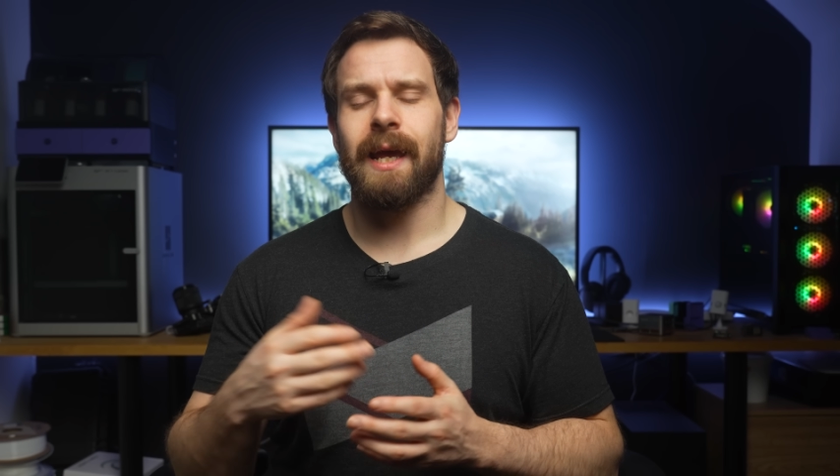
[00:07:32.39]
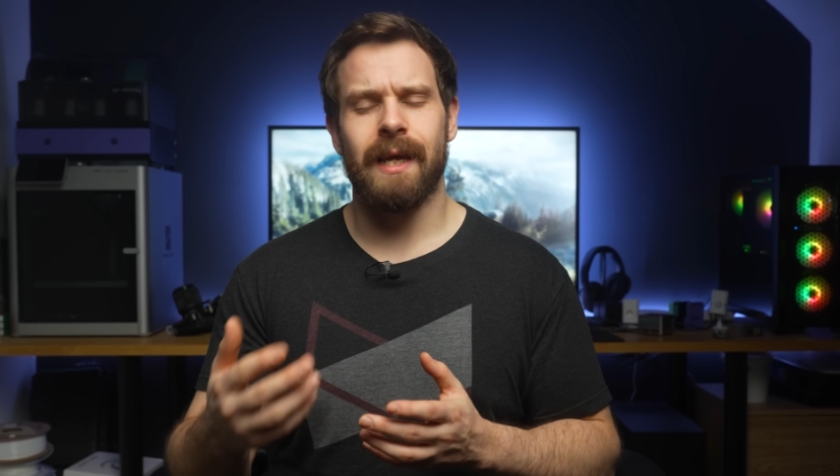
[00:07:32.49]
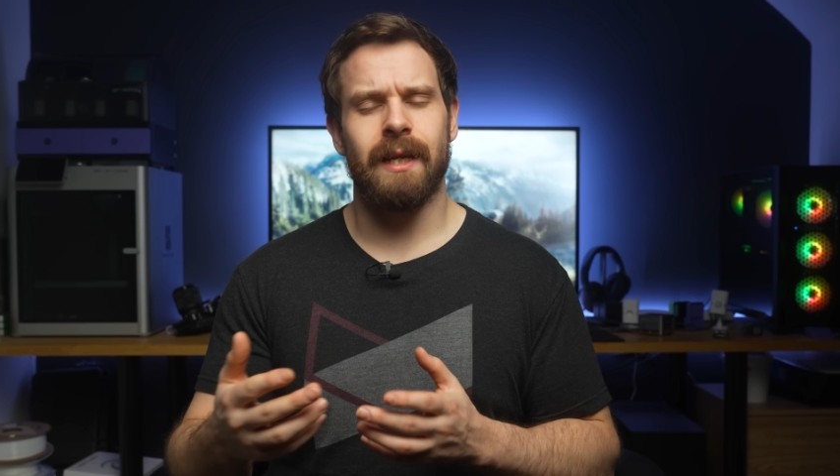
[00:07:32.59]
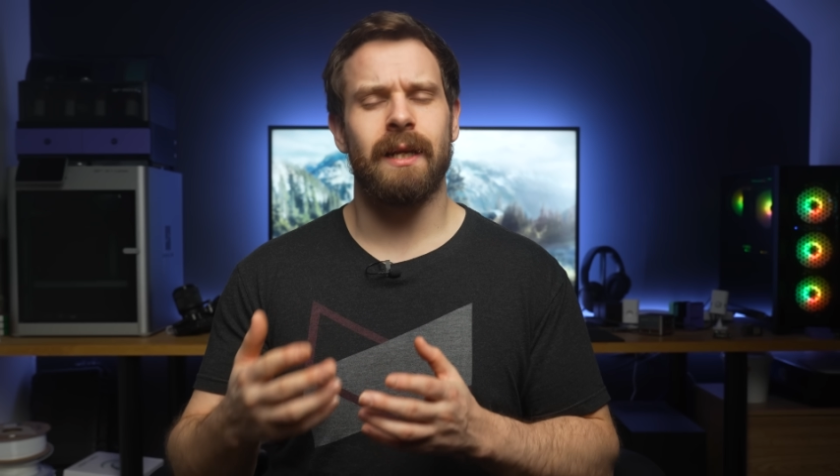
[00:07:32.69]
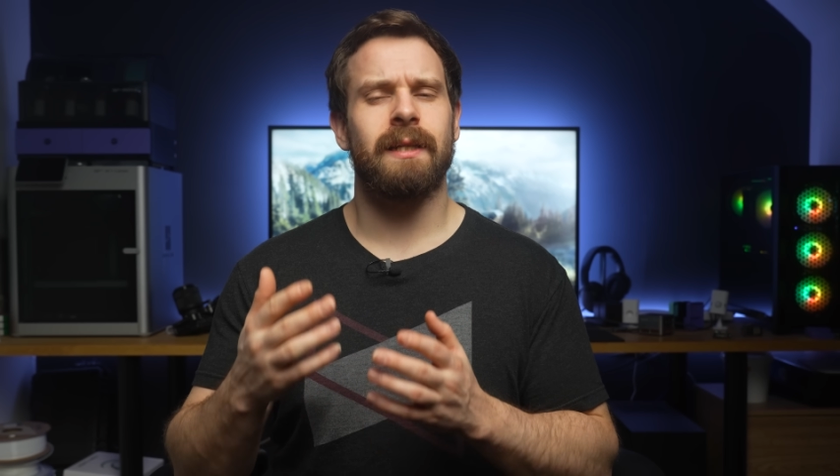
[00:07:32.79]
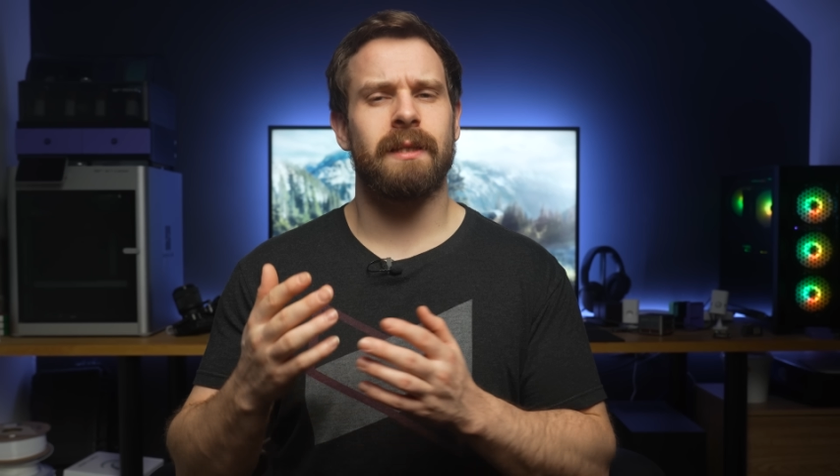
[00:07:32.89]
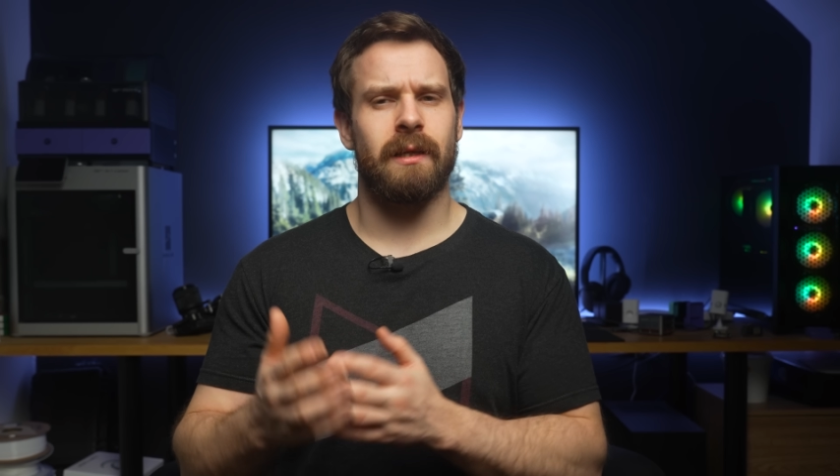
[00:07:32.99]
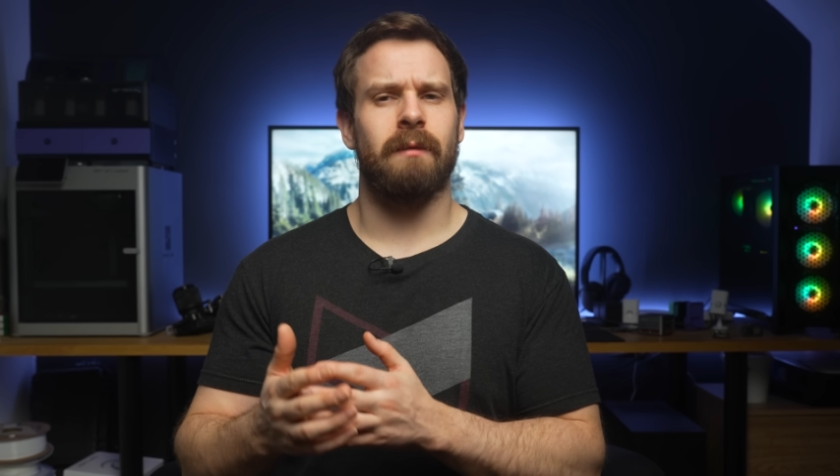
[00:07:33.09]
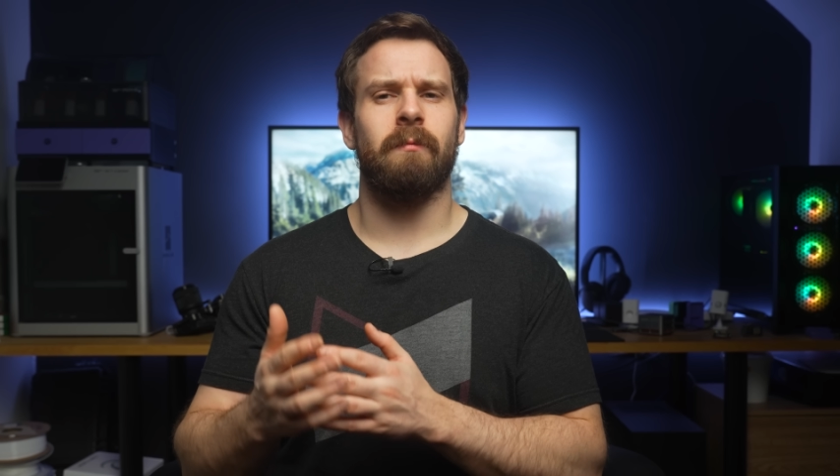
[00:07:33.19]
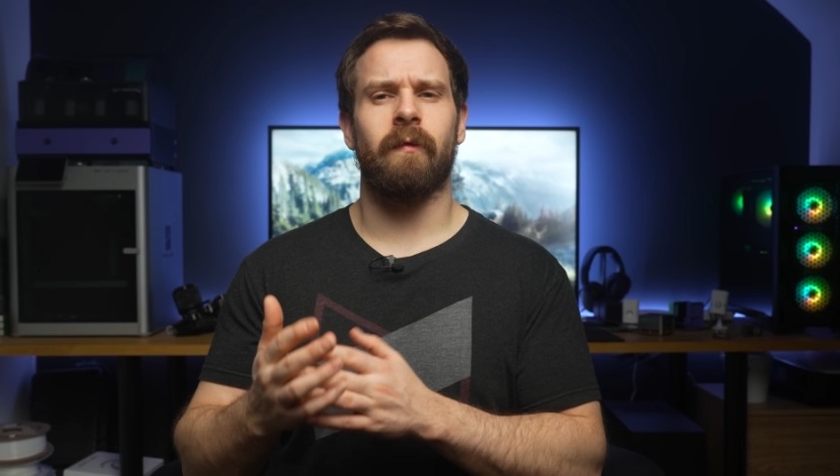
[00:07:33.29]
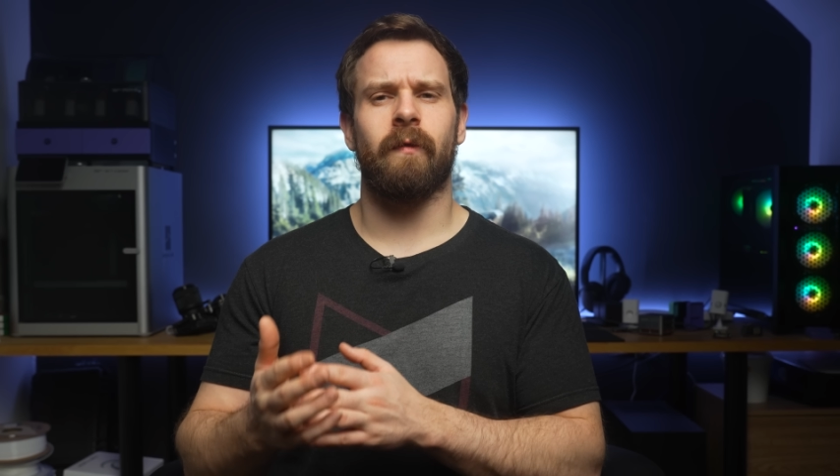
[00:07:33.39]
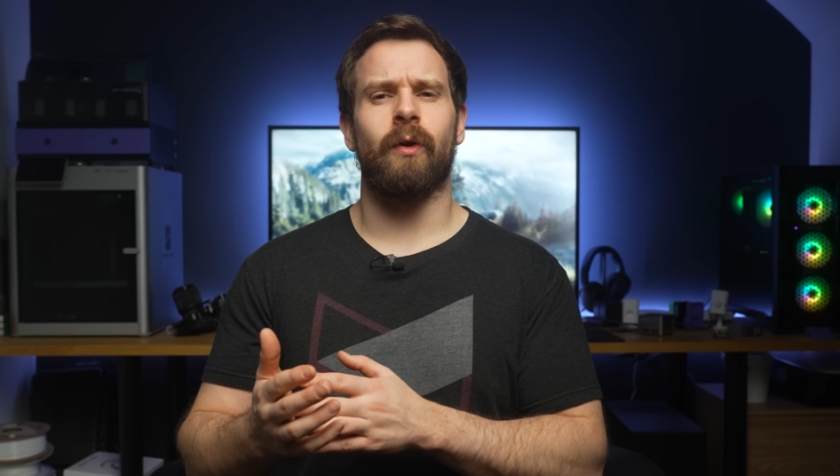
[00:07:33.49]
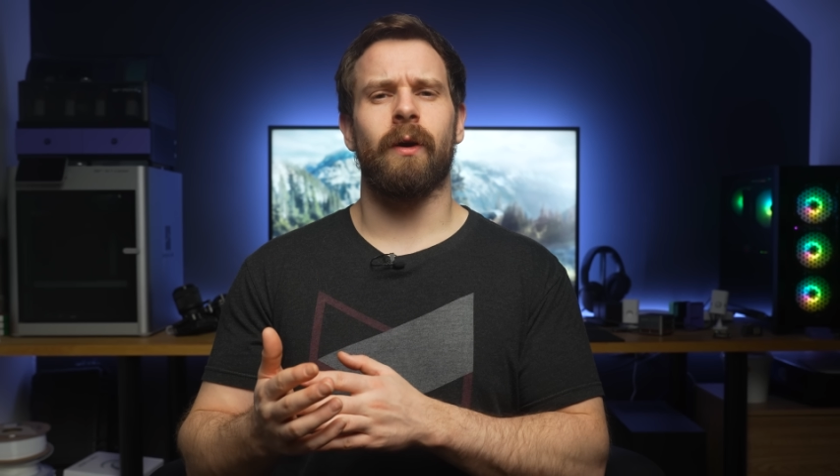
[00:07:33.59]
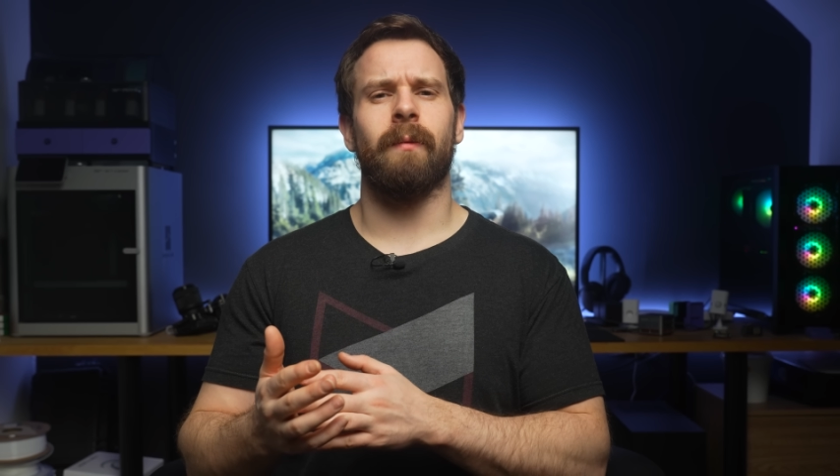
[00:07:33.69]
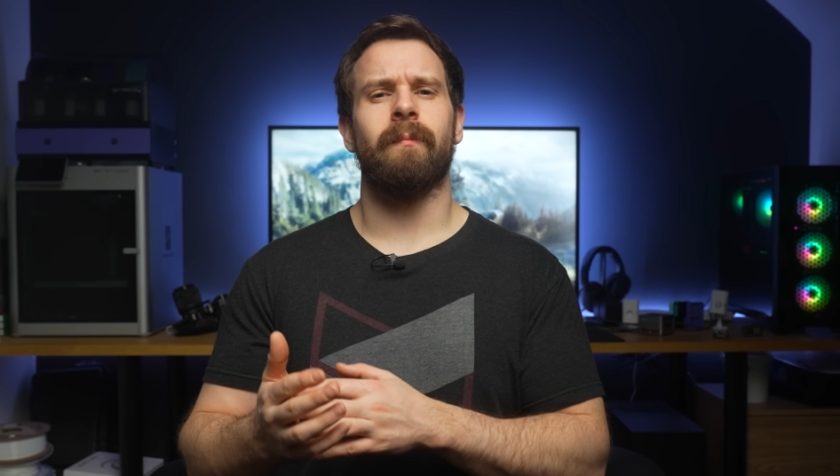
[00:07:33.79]
in some
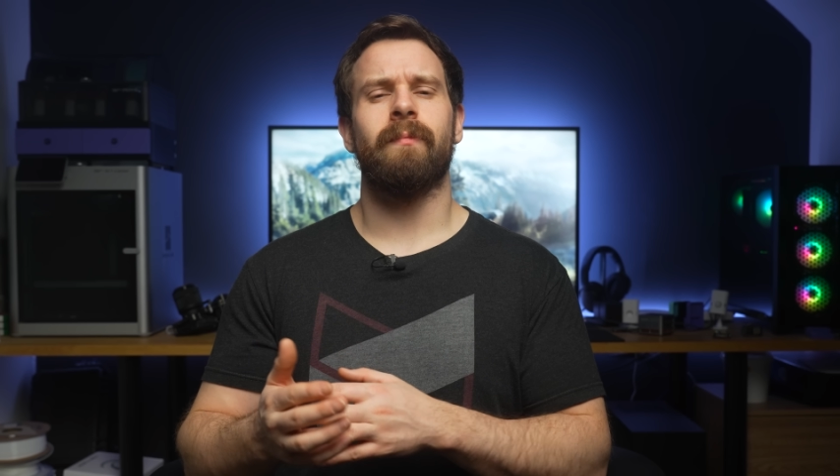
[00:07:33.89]
form.